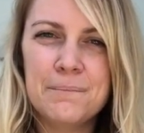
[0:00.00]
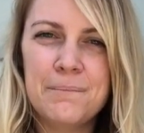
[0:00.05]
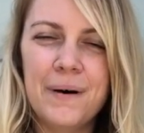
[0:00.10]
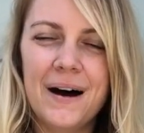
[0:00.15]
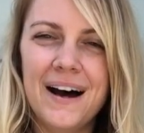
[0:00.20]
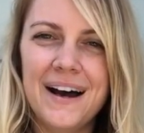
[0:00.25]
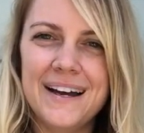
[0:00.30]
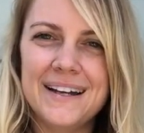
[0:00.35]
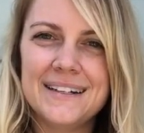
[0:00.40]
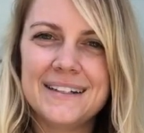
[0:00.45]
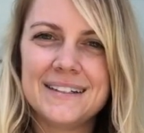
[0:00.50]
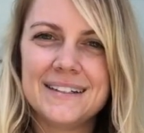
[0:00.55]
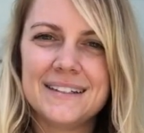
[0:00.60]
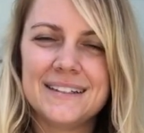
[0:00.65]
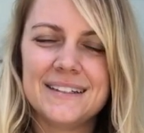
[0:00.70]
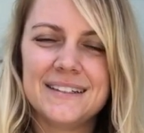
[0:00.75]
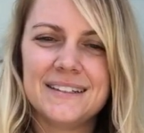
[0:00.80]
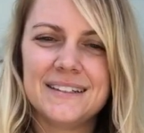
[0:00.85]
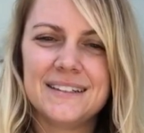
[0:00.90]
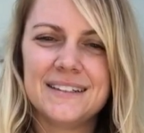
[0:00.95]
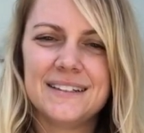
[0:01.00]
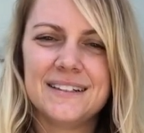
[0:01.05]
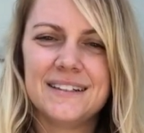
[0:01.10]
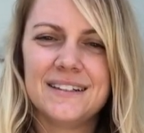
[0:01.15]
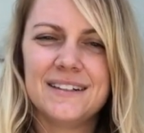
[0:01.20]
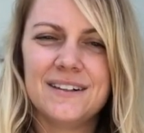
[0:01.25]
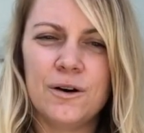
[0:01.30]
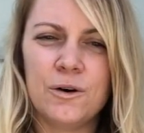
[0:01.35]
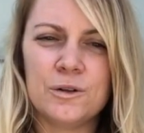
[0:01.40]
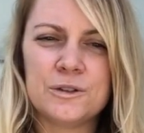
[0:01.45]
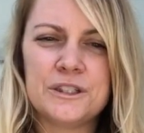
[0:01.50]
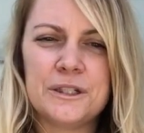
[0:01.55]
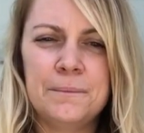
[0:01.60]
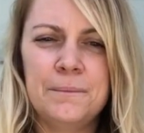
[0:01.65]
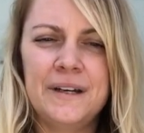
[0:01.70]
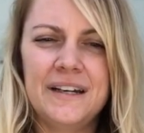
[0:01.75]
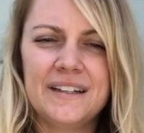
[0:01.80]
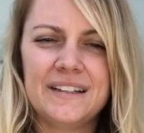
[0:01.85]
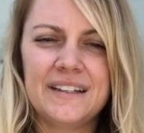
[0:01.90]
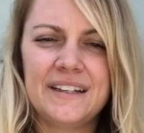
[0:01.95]
But
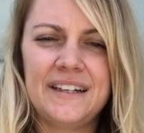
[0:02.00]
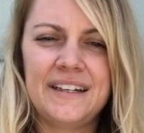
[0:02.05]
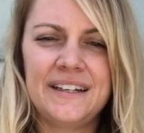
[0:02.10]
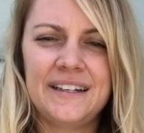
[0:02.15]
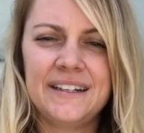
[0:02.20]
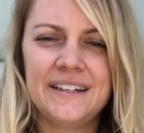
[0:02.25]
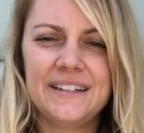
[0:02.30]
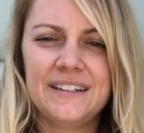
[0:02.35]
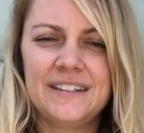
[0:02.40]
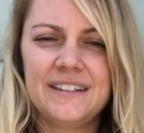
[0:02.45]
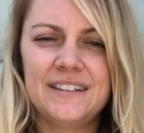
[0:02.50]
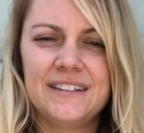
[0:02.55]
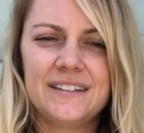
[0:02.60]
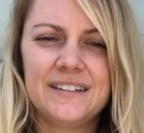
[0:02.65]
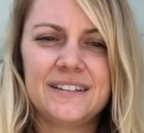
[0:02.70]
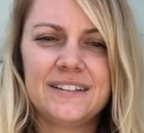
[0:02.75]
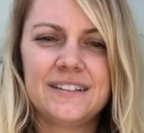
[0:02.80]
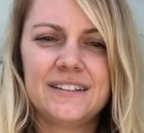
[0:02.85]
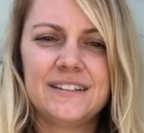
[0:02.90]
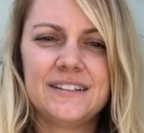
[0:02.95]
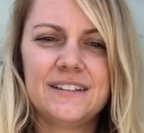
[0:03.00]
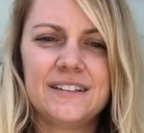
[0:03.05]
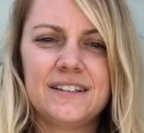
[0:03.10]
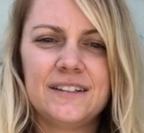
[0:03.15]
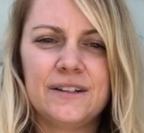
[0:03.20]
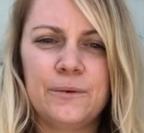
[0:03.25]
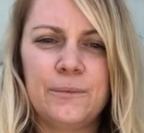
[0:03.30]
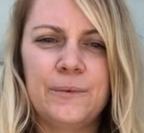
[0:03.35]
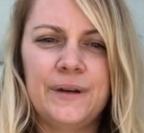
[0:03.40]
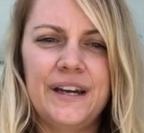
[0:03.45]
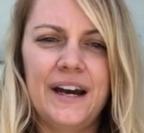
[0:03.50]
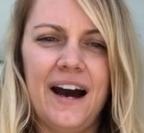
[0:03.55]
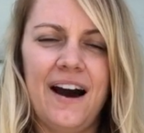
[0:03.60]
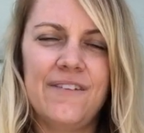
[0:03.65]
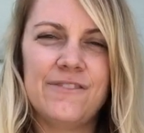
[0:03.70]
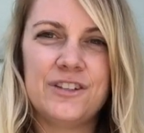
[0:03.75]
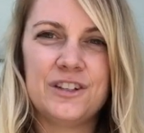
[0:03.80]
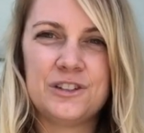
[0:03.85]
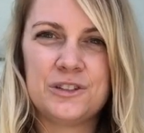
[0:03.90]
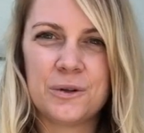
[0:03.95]
ultimately, we
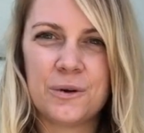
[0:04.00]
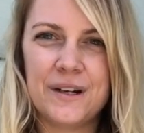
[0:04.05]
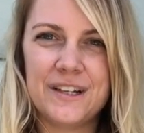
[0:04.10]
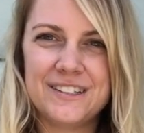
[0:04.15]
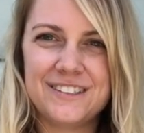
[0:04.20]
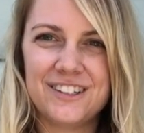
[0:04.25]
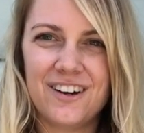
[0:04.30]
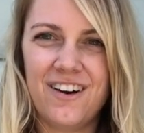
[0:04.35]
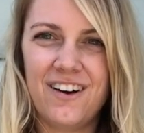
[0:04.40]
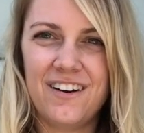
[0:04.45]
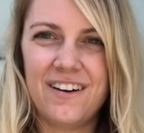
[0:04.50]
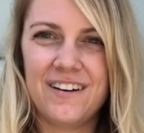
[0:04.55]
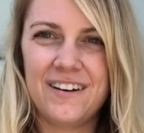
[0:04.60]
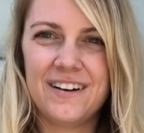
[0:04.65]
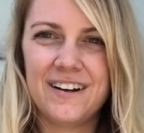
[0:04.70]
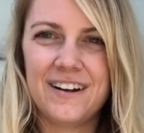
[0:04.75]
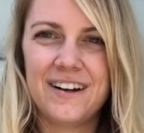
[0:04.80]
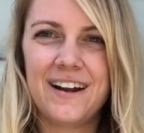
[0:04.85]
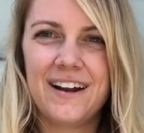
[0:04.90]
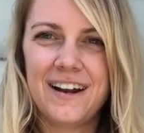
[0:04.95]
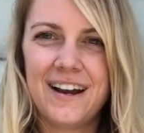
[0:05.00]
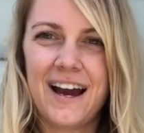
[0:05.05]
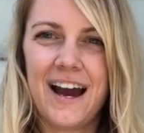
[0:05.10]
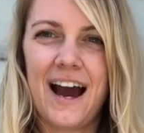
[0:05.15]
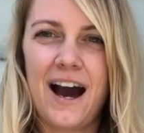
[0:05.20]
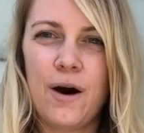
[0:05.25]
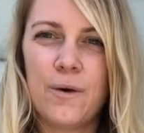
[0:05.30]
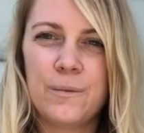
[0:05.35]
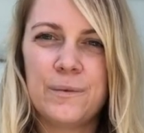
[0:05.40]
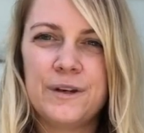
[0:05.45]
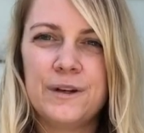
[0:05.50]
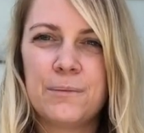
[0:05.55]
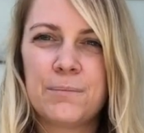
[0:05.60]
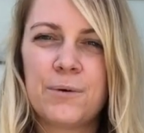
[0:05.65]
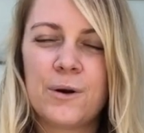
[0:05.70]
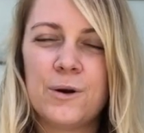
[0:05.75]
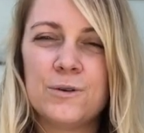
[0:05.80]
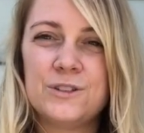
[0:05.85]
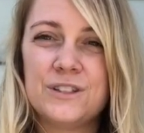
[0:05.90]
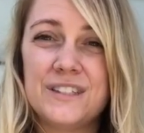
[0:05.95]
have the choice on how we
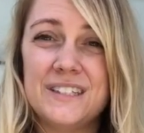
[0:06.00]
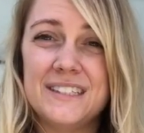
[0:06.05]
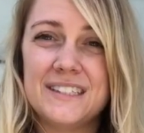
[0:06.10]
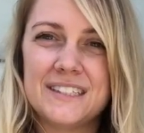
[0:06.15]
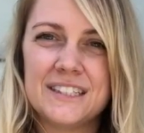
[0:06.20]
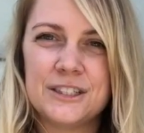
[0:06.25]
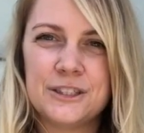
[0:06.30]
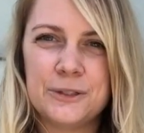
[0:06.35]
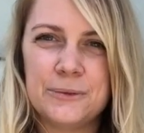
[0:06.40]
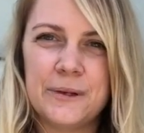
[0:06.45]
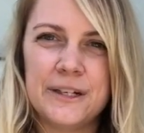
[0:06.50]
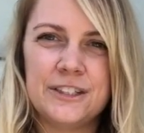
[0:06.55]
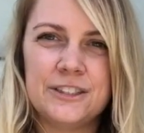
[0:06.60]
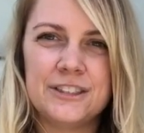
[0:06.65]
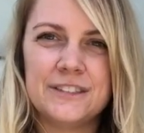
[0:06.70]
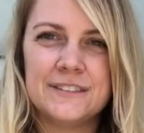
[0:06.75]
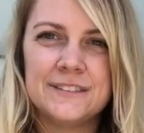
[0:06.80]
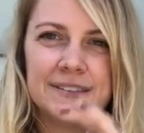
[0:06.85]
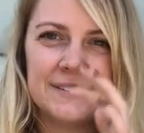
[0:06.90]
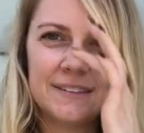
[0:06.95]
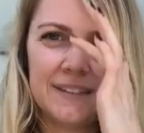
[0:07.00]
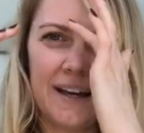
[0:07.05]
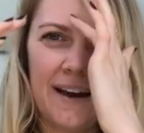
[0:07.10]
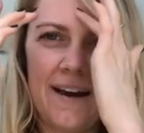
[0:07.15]
approach these situations.